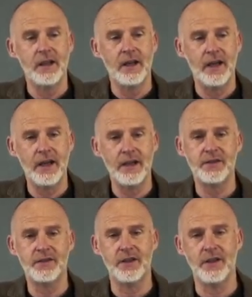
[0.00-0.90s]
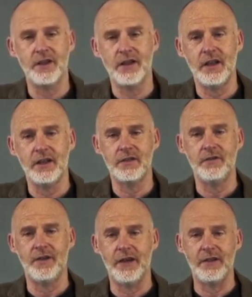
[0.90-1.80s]
Esther is a
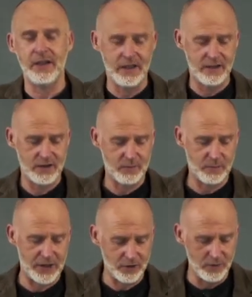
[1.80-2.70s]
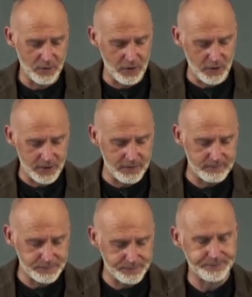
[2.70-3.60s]
very special book.
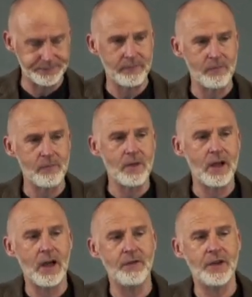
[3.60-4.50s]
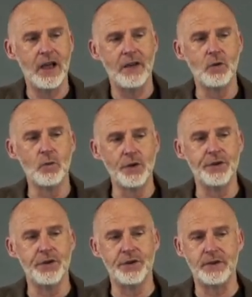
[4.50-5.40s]
Have you ever wondered,